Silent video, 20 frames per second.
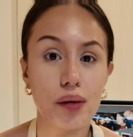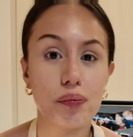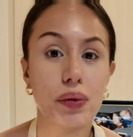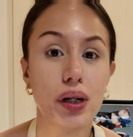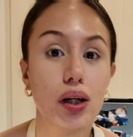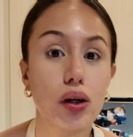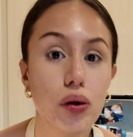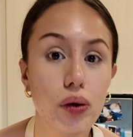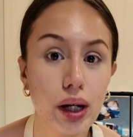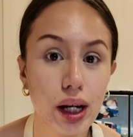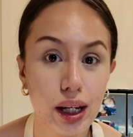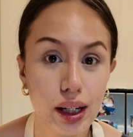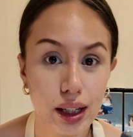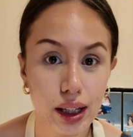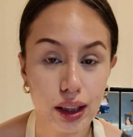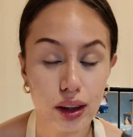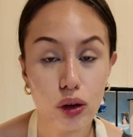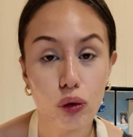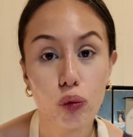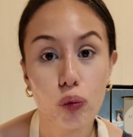I'm gonna go ahead and
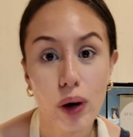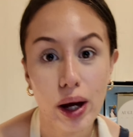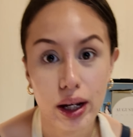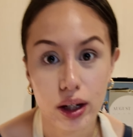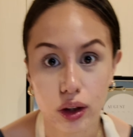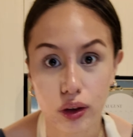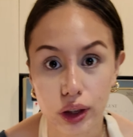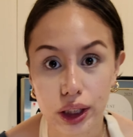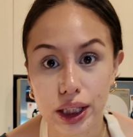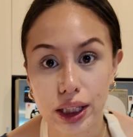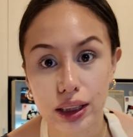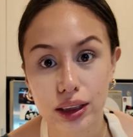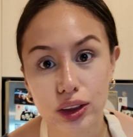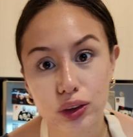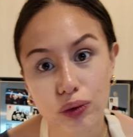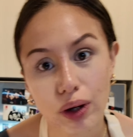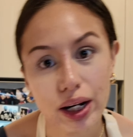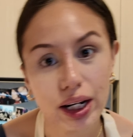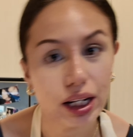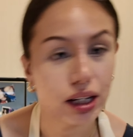get the wet
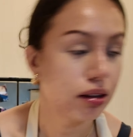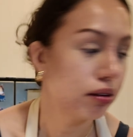ingredients ready.